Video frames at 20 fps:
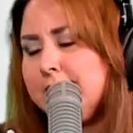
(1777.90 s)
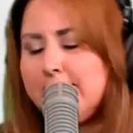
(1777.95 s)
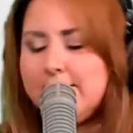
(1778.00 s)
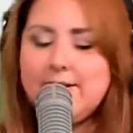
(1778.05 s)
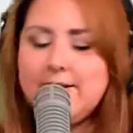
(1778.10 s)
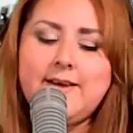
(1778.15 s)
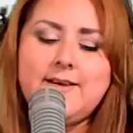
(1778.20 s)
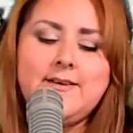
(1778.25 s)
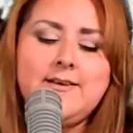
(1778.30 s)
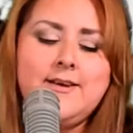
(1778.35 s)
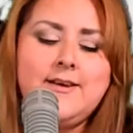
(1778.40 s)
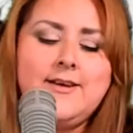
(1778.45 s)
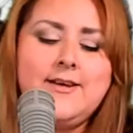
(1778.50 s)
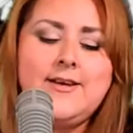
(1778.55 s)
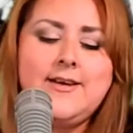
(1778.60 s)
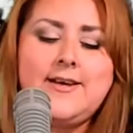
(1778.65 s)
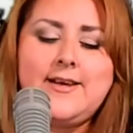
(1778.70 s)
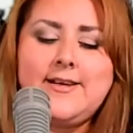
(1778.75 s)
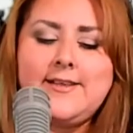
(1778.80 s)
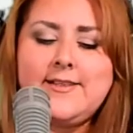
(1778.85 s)
Okay.
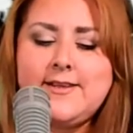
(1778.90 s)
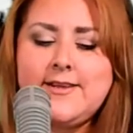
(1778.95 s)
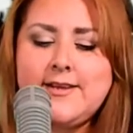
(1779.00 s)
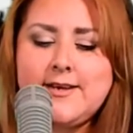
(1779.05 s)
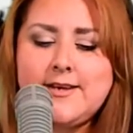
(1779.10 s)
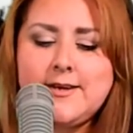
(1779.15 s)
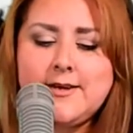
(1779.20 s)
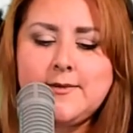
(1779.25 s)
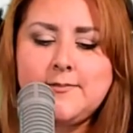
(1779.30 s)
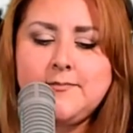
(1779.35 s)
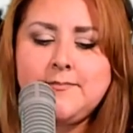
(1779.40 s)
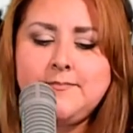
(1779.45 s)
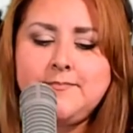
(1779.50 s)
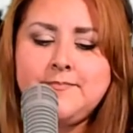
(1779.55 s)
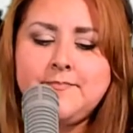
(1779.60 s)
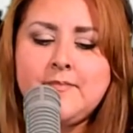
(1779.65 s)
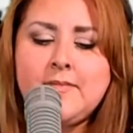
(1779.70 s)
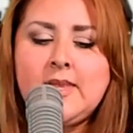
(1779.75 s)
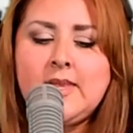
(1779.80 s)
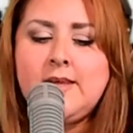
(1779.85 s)
And then
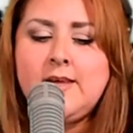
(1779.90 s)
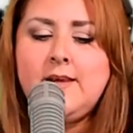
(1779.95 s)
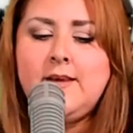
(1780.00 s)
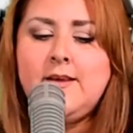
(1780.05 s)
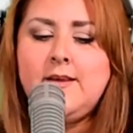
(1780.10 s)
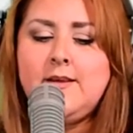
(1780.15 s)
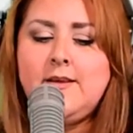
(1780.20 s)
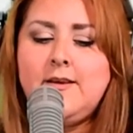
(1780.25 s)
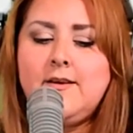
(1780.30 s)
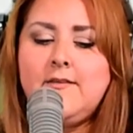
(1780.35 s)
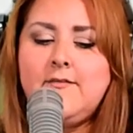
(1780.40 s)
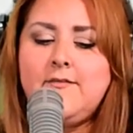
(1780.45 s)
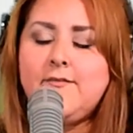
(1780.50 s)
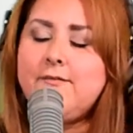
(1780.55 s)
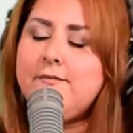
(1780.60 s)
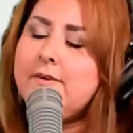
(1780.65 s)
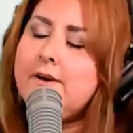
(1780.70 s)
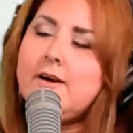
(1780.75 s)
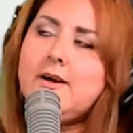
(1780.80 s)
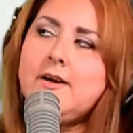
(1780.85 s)

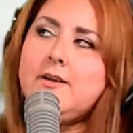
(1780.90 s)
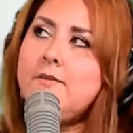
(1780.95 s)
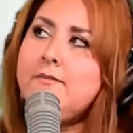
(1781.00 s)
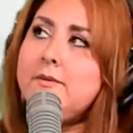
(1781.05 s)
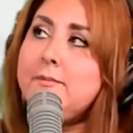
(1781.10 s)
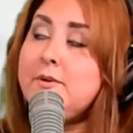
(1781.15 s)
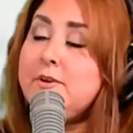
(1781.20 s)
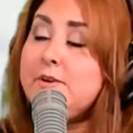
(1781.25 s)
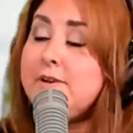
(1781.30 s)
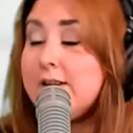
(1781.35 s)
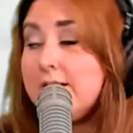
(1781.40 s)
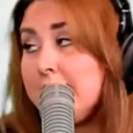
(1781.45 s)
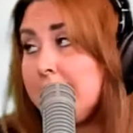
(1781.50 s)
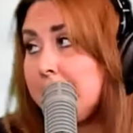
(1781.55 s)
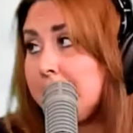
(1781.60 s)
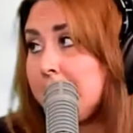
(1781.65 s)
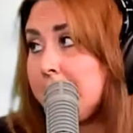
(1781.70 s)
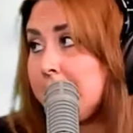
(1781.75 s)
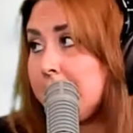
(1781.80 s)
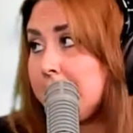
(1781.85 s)
November
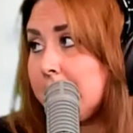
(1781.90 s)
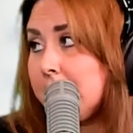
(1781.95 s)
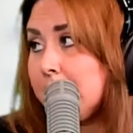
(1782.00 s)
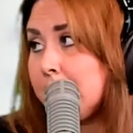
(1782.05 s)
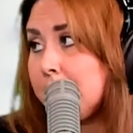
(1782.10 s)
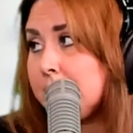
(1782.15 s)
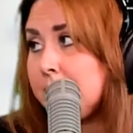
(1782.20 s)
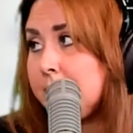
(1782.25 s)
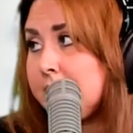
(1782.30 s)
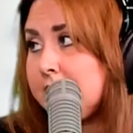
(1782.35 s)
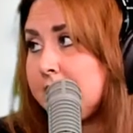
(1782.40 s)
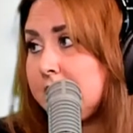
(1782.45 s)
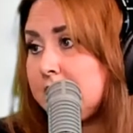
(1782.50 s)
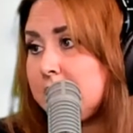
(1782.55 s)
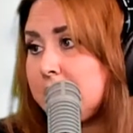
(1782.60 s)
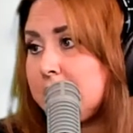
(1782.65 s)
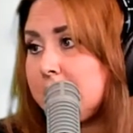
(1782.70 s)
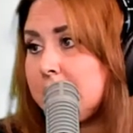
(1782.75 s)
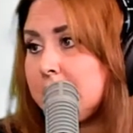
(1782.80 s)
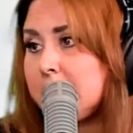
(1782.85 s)
9th, I'm going to be
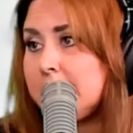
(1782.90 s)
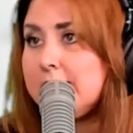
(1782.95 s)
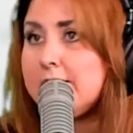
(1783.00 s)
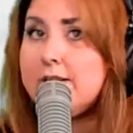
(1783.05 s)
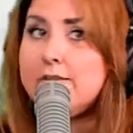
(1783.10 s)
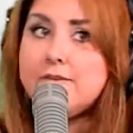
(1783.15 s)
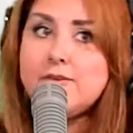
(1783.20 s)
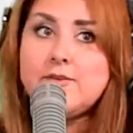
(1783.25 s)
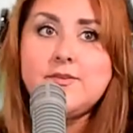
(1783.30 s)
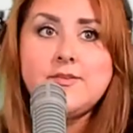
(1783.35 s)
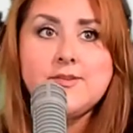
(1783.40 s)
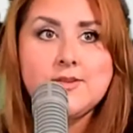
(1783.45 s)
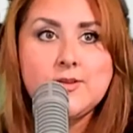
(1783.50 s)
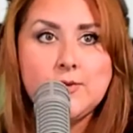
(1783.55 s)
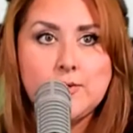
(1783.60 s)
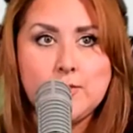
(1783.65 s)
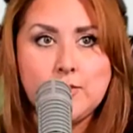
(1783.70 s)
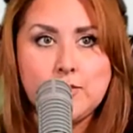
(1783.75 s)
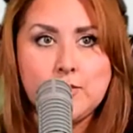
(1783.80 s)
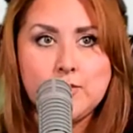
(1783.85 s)
teaching another
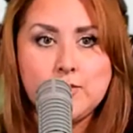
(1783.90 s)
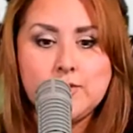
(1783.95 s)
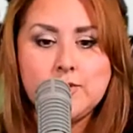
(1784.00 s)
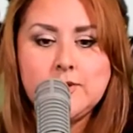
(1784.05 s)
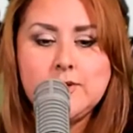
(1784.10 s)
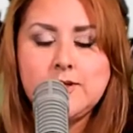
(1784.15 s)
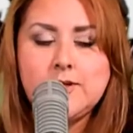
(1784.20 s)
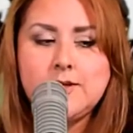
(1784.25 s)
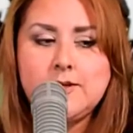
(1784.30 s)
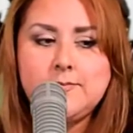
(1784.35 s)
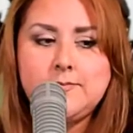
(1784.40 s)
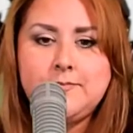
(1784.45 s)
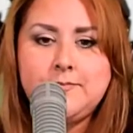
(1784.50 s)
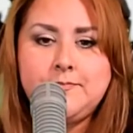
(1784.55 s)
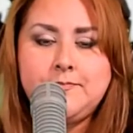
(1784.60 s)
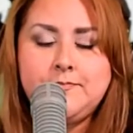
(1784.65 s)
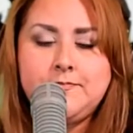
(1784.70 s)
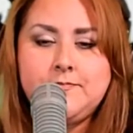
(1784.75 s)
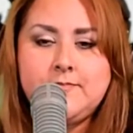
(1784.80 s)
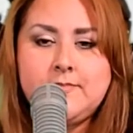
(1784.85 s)
skull
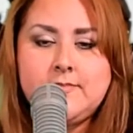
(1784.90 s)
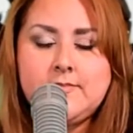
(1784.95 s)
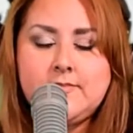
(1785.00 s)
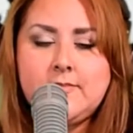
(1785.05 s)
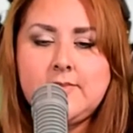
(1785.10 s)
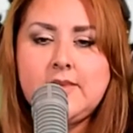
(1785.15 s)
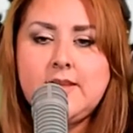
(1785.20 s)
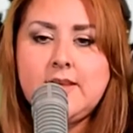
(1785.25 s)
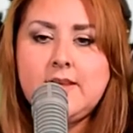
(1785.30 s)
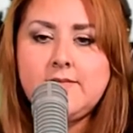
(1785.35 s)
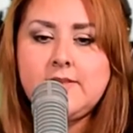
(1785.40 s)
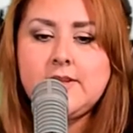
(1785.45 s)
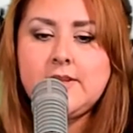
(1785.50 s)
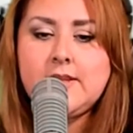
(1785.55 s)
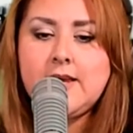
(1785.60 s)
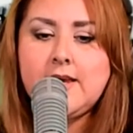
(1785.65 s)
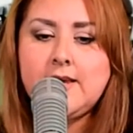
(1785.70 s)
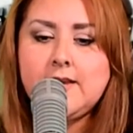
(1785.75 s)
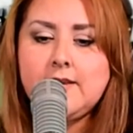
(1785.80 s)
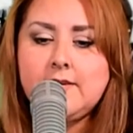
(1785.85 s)
Day of the
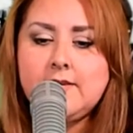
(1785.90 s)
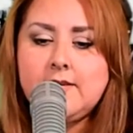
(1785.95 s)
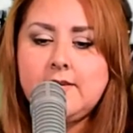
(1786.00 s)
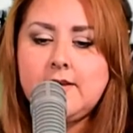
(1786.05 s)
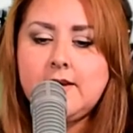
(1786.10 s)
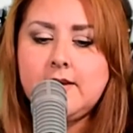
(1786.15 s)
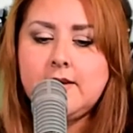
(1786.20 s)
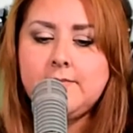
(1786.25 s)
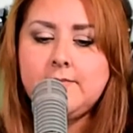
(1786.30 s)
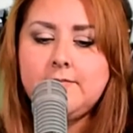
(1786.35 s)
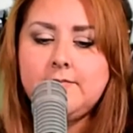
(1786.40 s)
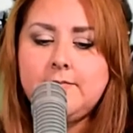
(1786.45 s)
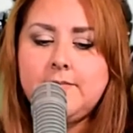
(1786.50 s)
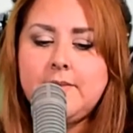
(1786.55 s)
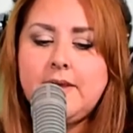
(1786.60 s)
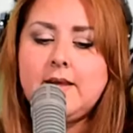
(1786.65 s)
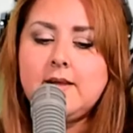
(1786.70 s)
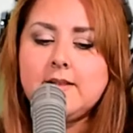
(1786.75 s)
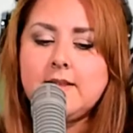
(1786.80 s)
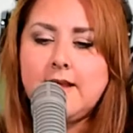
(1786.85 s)
Dead
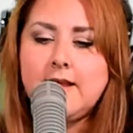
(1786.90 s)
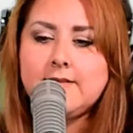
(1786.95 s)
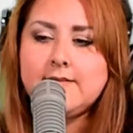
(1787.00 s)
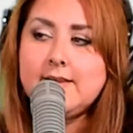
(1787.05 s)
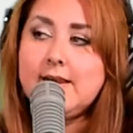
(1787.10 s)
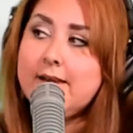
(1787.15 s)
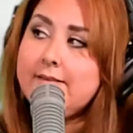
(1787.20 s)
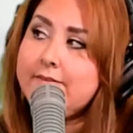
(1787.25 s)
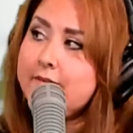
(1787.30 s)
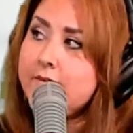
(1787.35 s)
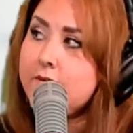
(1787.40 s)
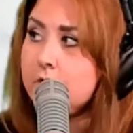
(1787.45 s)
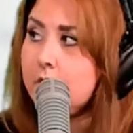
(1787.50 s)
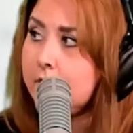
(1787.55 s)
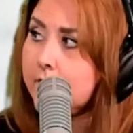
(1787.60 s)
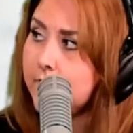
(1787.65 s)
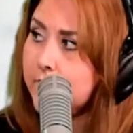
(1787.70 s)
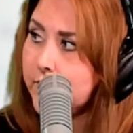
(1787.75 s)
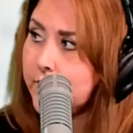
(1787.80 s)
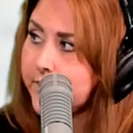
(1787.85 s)
paint class at the
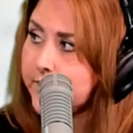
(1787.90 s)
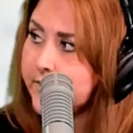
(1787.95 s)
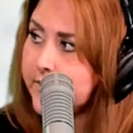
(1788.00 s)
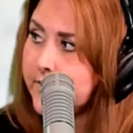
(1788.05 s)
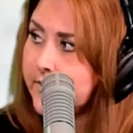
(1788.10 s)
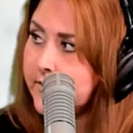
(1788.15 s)
drawing board.